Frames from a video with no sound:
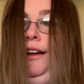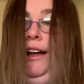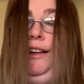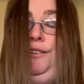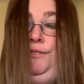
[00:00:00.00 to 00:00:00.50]

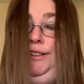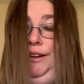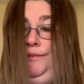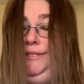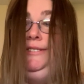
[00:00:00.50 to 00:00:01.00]
I didn't realize
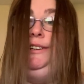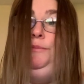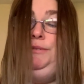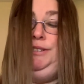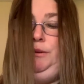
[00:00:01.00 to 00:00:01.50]
it was a
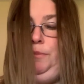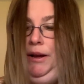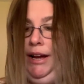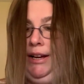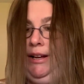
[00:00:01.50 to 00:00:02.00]
double zip
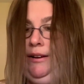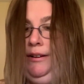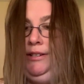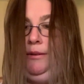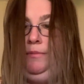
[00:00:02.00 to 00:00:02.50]
pocket,
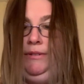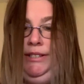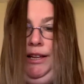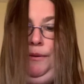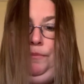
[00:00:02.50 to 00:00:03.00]
a double
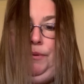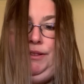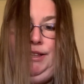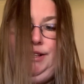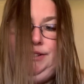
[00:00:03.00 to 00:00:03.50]
zip,
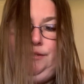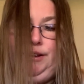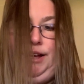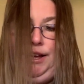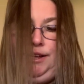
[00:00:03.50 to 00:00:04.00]
but that's
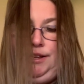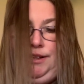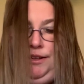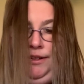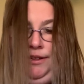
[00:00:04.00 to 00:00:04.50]
okay.
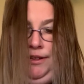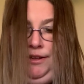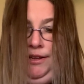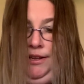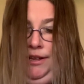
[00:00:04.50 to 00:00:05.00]

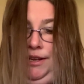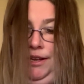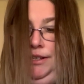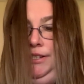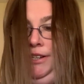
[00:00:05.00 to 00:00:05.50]

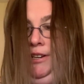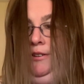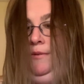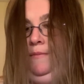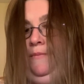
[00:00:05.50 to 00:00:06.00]
It's
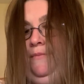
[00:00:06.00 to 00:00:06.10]
cute.